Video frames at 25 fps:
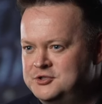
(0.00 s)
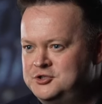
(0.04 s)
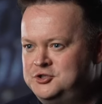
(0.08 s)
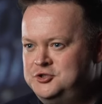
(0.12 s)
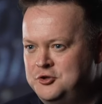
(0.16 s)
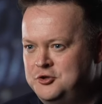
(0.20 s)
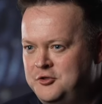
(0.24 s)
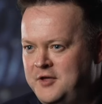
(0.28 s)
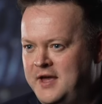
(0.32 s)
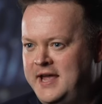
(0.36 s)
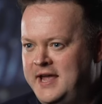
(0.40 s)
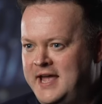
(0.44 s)

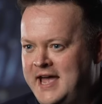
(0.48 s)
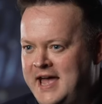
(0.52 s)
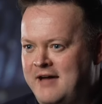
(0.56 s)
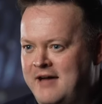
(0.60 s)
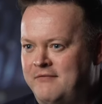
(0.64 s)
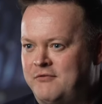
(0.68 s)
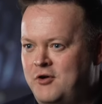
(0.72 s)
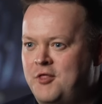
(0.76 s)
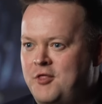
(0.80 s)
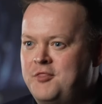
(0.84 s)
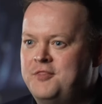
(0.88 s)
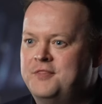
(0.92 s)
do they
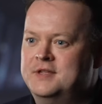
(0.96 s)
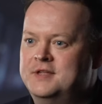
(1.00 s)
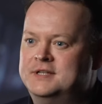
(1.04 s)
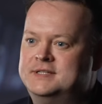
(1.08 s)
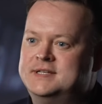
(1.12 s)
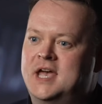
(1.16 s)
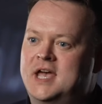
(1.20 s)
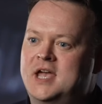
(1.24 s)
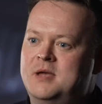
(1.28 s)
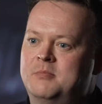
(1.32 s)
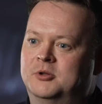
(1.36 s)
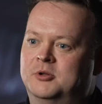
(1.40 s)
have on the
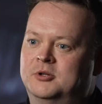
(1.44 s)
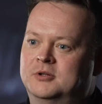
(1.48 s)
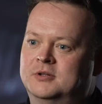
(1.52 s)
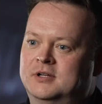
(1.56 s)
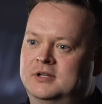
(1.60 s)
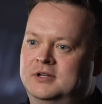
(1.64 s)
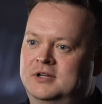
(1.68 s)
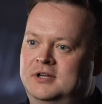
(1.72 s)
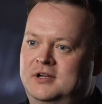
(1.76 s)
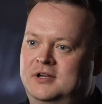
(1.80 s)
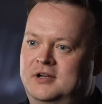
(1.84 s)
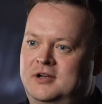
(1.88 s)
table?
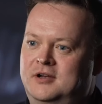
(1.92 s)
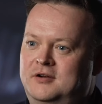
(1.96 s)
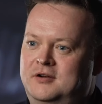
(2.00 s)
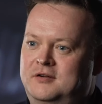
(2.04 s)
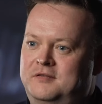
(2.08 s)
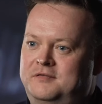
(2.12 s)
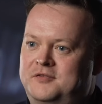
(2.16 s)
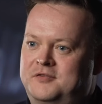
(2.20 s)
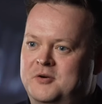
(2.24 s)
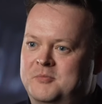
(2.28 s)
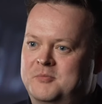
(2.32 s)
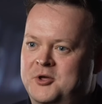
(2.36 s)

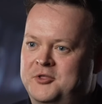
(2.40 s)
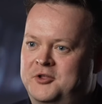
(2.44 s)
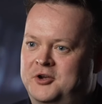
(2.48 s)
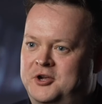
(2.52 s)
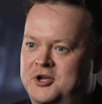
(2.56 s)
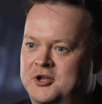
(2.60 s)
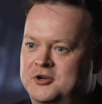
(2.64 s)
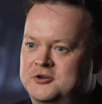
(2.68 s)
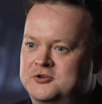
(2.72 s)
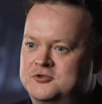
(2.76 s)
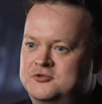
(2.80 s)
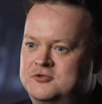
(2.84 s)
from other
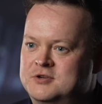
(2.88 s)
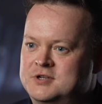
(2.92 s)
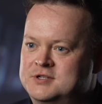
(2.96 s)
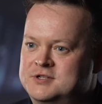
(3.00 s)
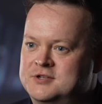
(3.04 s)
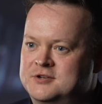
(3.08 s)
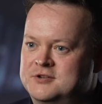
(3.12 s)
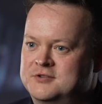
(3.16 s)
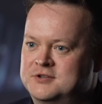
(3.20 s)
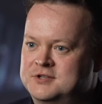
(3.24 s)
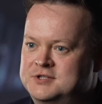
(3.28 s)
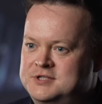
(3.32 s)
countries
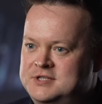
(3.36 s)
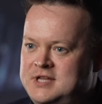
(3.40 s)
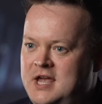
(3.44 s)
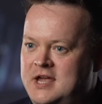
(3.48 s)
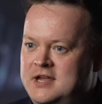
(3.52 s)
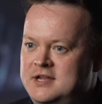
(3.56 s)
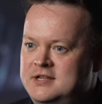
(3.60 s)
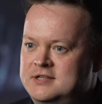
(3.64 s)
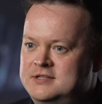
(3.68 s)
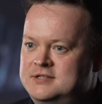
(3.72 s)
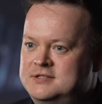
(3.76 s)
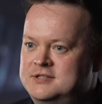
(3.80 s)
and other
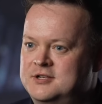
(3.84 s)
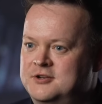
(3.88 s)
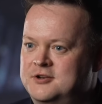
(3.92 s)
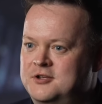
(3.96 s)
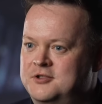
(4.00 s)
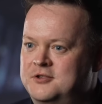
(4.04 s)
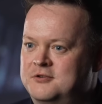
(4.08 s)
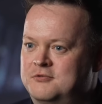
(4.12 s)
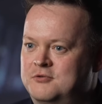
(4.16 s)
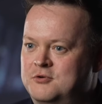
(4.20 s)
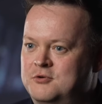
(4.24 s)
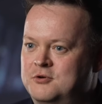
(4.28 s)
states and
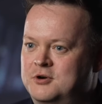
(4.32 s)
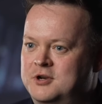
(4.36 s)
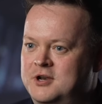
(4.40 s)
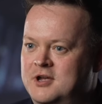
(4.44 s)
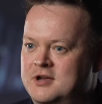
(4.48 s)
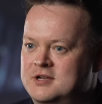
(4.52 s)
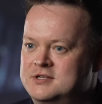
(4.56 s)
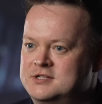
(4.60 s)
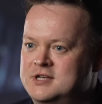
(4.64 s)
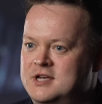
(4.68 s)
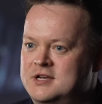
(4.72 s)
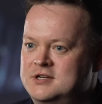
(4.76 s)
other
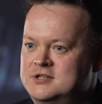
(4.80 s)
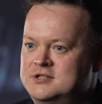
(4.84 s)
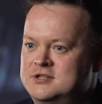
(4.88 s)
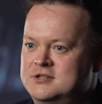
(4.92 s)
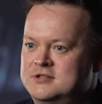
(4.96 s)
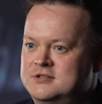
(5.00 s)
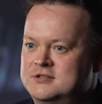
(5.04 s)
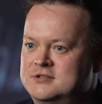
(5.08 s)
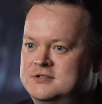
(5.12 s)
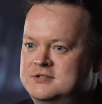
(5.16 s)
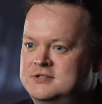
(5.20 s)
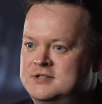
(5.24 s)

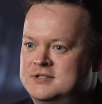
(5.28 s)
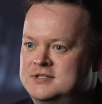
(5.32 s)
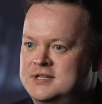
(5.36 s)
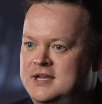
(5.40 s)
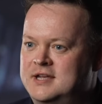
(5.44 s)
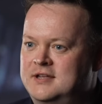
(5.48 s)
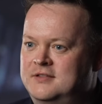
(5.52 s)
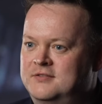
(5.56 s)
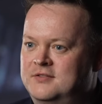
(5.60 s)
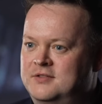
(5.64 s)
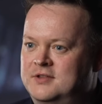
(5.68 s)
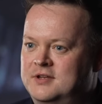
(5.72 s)
organisations to
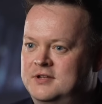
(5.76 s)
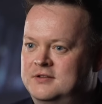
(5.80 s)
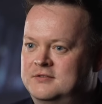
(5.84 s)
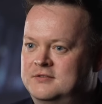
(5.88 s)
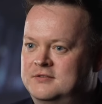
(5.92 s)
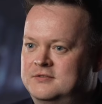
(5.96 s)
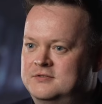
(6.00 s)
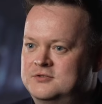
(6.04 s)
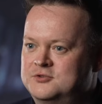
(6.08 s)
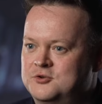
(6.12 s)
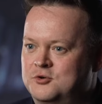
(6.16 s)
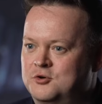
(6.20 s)
take the
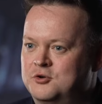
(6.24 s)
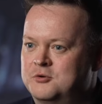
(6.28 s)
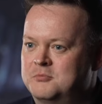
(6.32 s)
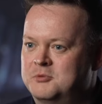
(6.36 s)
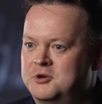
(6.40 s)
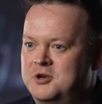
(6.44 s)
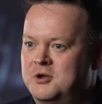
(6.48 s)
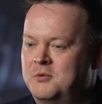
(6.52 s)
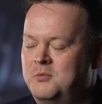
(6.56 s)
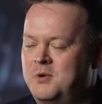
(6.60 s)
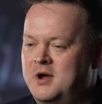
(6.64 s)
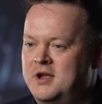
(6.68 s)

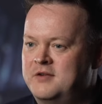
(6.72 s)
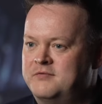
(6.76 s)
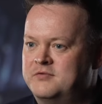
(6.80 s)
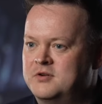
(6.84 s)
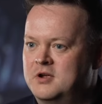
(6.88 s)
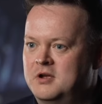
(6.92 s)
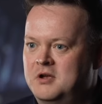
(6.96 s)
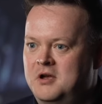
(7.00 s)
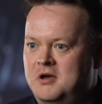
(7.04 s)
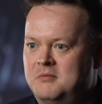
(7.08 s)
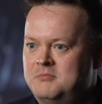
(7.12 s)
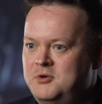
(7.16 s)
tournament away from.
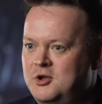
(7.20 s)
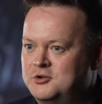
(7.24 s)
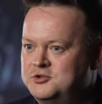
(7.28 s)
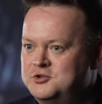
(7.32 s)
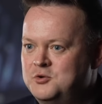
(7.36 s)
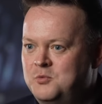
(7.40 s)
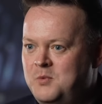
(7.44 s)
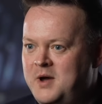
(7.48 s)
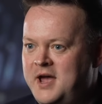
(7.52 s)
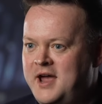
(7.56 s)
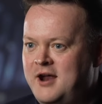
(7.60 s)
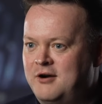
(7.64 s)
I'm not
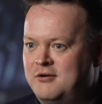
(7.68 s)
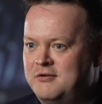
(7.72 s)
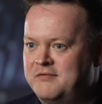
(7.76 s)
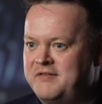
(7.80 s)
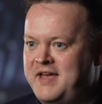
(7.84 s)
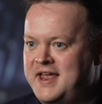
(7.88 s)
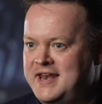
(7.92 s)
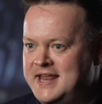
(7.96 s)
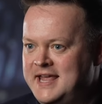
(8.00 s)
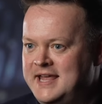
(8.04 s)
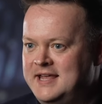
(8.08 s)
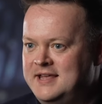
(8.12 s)
aware of
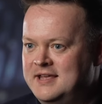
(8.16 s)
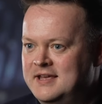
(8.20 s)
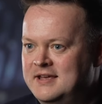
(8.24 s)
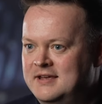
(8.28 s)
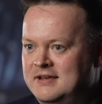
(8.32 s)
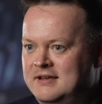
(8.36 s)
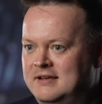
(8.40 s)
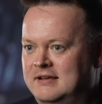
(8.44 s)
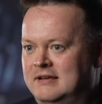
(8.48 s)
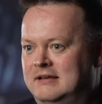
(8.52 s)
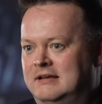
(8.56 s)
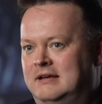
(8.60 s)
any.
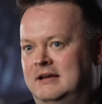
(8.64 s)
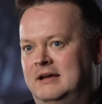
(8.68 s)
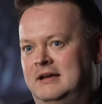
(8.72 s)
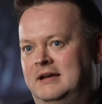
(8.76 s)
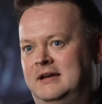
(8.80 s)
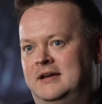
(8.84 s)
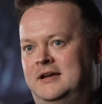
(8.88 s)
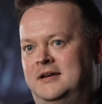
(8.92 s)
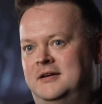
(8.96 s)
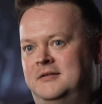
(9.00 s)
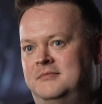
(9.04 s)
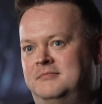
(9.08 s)

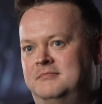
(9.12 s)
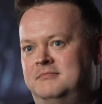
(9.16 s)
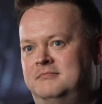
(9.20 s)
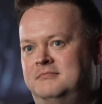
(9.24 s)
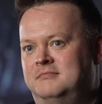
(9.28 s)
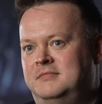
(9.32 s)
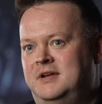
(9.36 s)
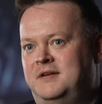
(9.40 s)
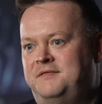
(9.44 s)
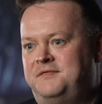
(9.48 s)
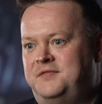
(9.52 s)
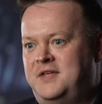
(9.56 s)
Um,
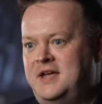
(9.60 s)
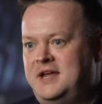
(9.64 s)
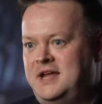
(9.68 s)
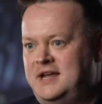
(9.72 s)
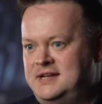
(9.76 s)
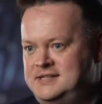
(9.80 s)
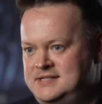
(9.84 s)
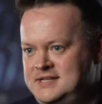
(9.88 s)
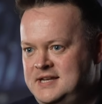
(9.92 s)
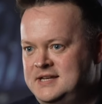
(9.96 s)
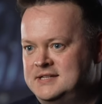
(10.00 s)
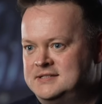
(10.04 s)
if they
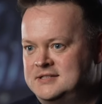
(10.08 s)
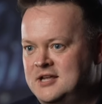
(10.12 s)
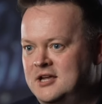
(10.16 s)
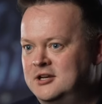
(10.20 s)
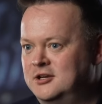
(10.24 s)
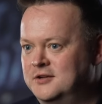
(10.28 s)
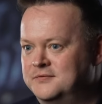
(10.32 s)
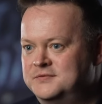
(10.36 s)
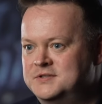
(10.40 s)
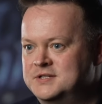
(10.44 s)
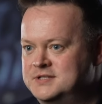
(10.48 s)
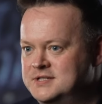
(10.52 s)
exist, I'd
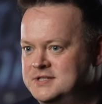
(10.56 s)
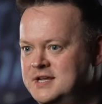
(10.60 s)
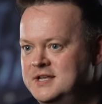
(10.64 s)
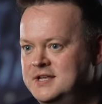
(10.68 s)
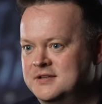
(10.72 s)
love to see